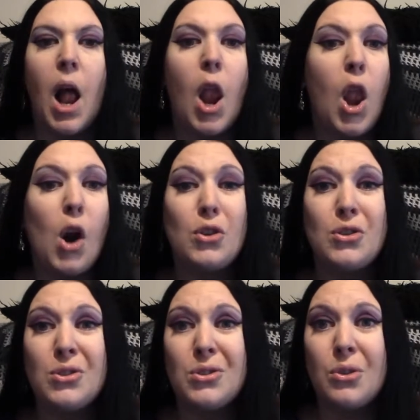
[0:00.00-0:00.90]

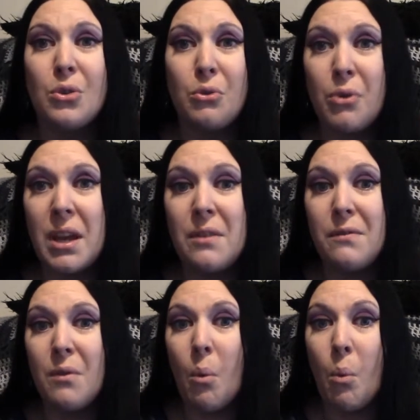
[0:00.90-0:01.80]
loss,
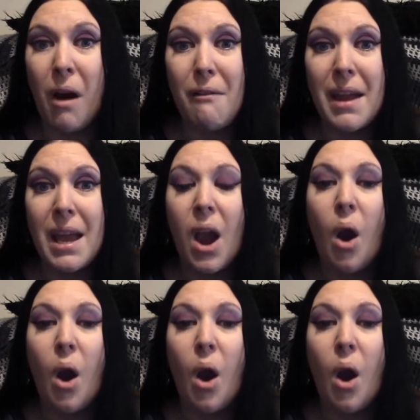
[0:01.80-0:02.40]
grief, worry,